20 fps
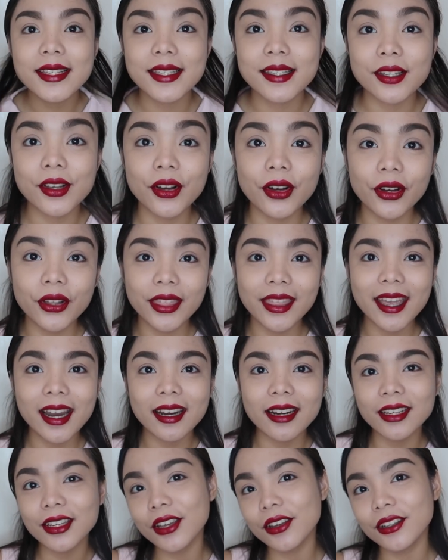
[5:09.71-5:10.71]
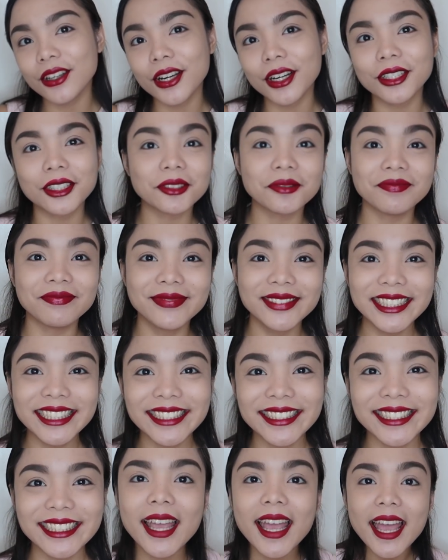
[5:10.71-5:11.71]
So, there you go.
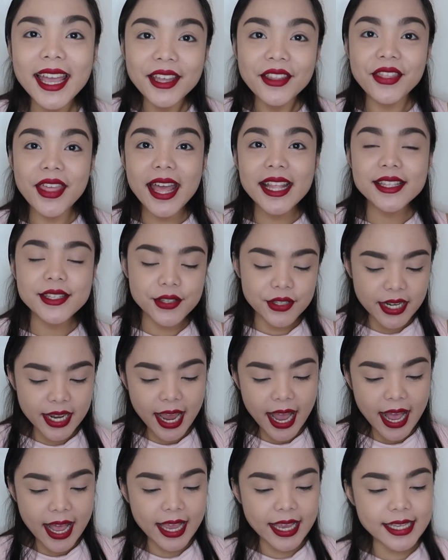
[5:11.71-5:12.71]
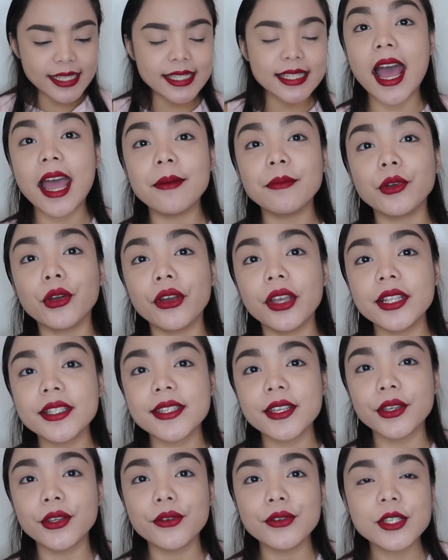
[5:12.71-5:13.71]
Then to the eyes, I'm
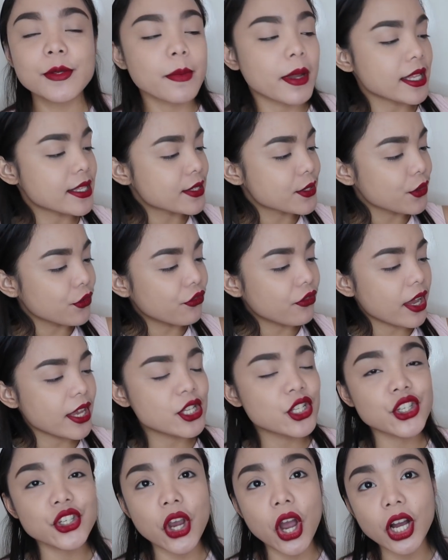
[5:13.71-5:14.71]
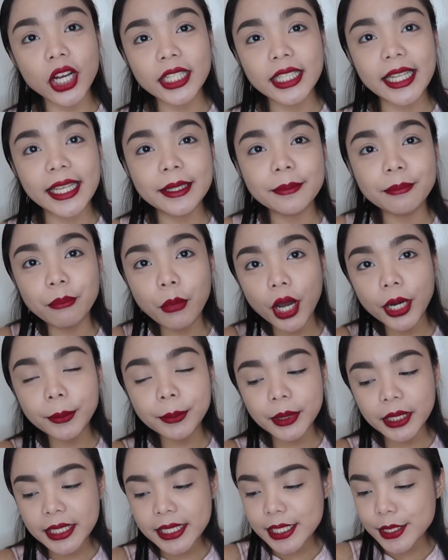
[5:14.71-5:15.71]
going to use my Too Faced Chocolate
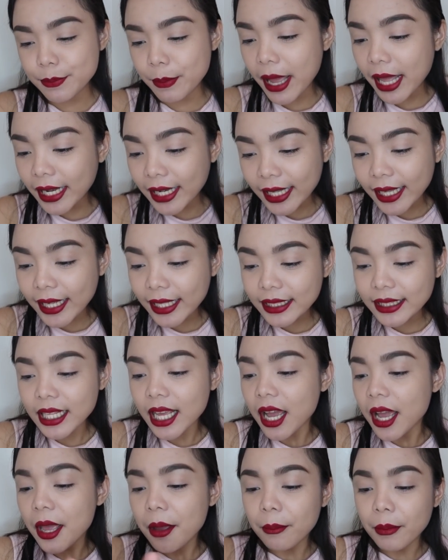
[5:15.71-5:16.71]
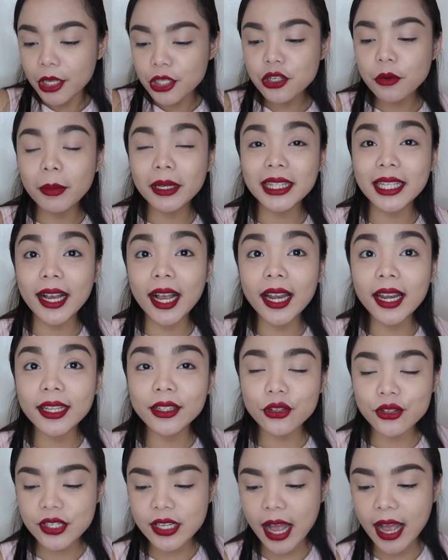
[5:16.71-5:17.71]
Bonbons Palette. Medyo matagal
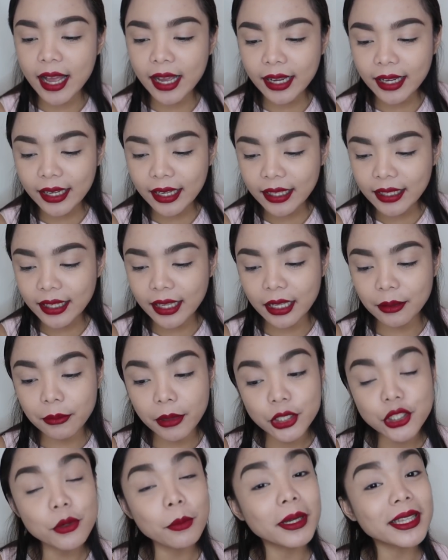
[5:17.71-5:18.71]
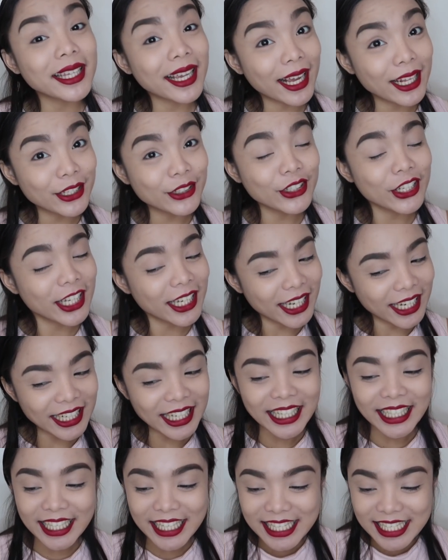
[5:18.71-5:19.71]
na to sa akin and medyo matagal ko na
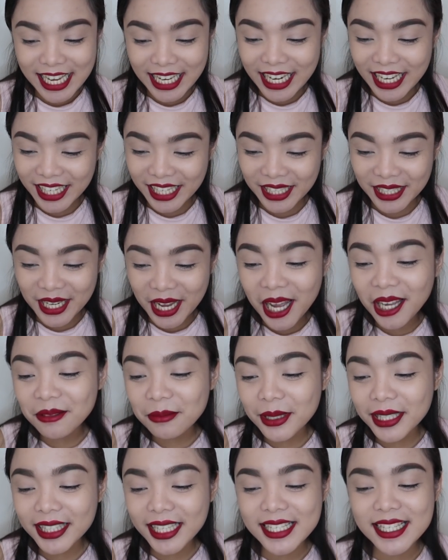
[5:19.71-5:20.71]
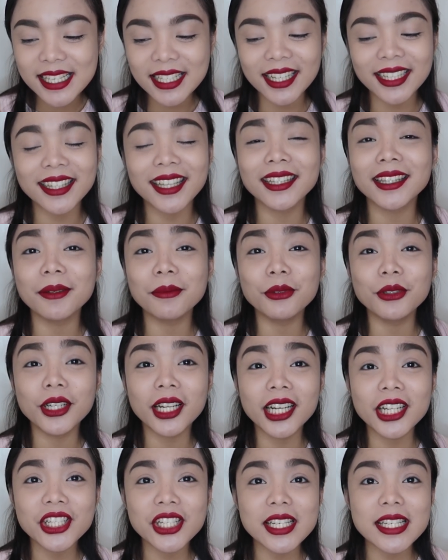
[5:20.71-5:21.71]
din hindi siya nagagamit kasi
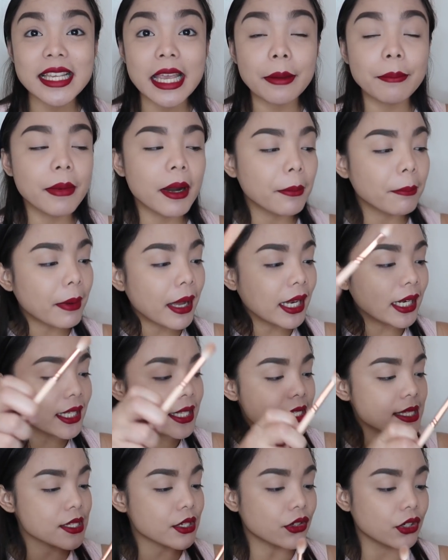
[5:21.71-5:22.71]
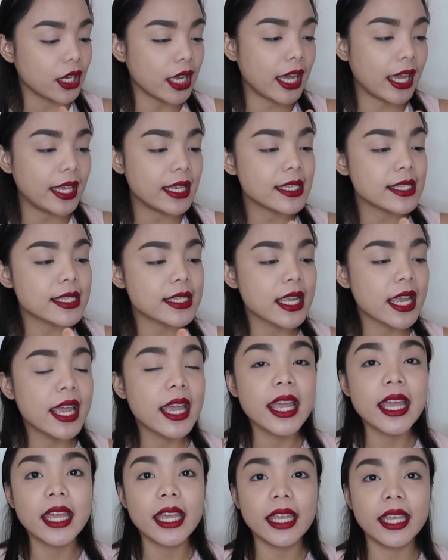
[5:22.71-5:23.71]
natatabunan na siya sa ibang palettes ko, guys.
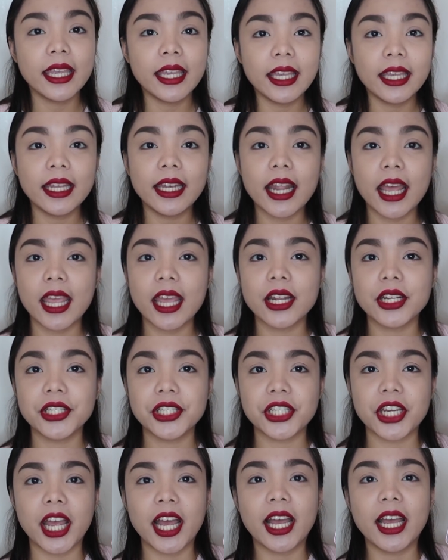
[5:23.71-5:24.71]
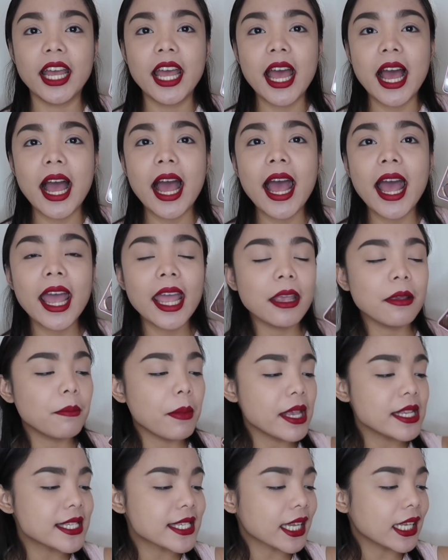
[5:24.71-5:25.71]
And ayan siya. I
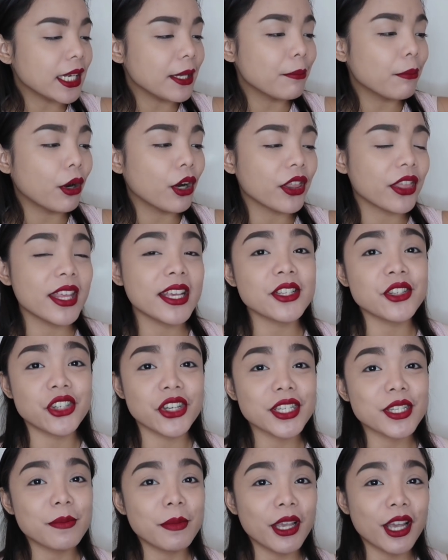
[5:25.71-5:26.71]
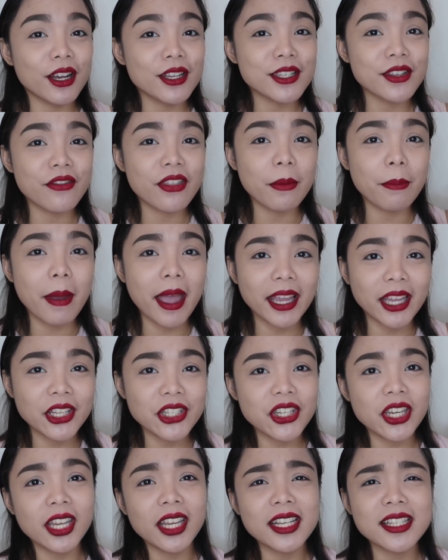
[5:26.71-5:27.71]
basically bought this just because of the
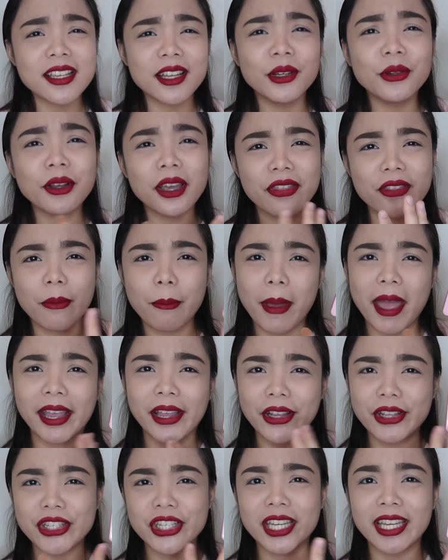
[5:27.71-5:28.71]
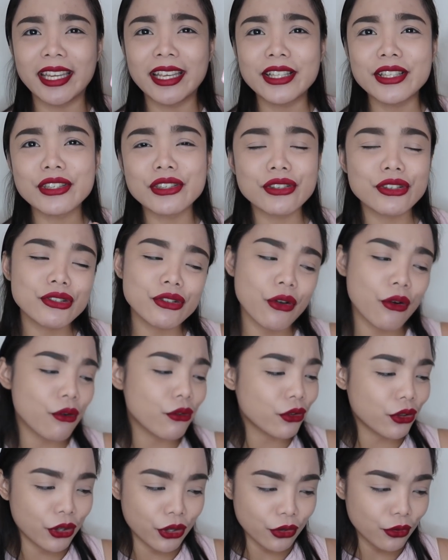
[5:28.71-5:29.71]
packaging kasi look at the packaging. It's
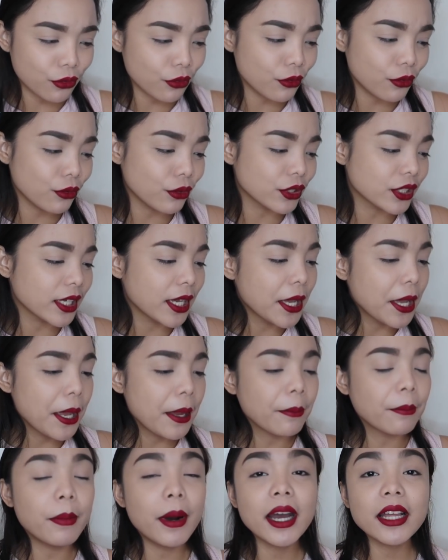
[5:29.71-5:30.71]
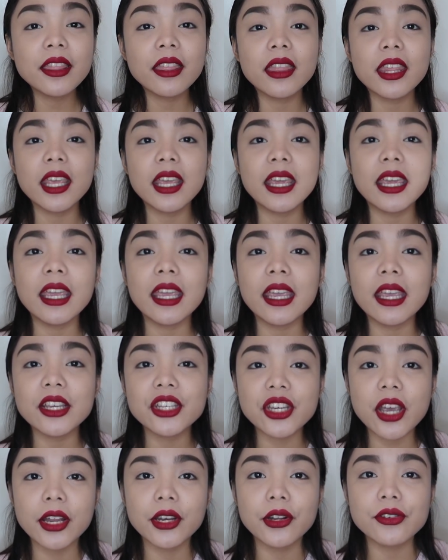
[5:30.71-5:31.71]
so cute. But
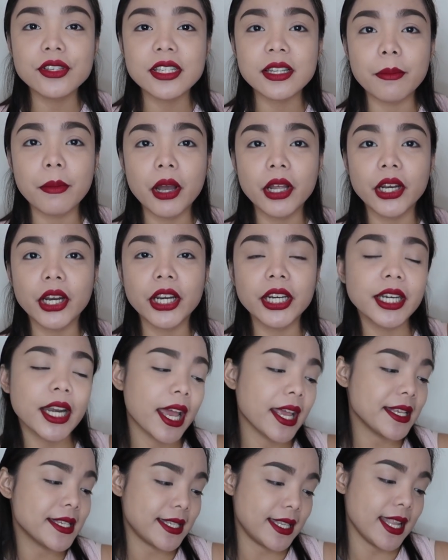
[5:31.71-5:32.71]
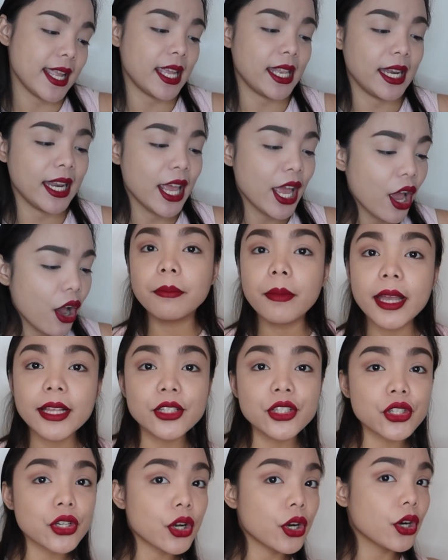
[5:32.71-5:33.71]
the shadows naman are nice din.
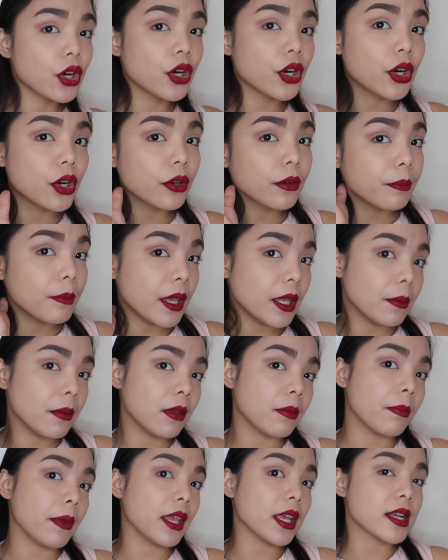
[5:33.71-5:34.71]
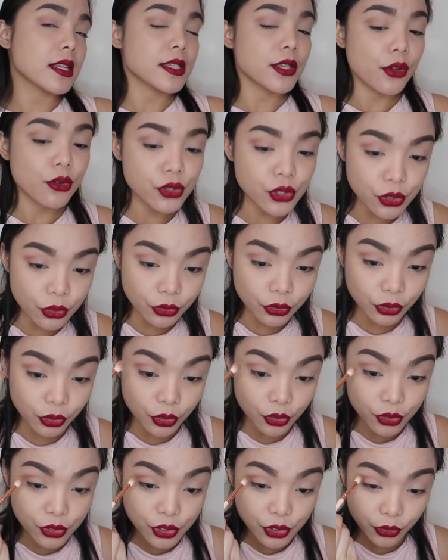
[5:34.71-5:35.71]
Medyo baby pink kasi yung suot
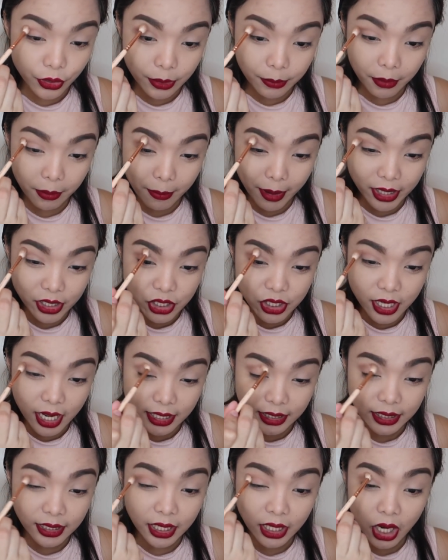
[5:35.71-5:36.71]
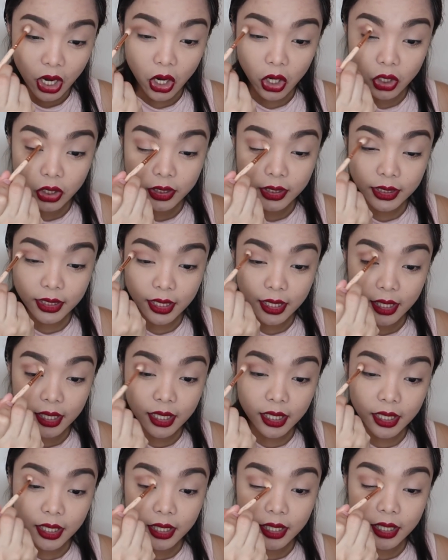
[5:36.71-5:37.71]
ko, so imamatch natin ng
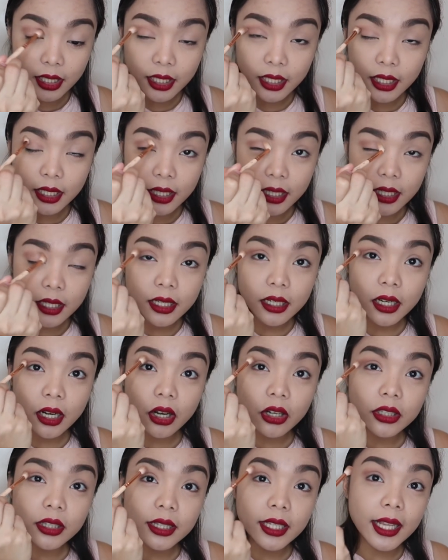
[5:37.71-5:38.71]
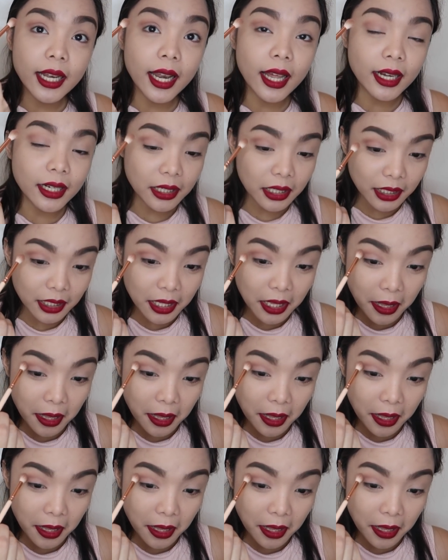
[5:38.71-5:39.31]
konti. Konti lang.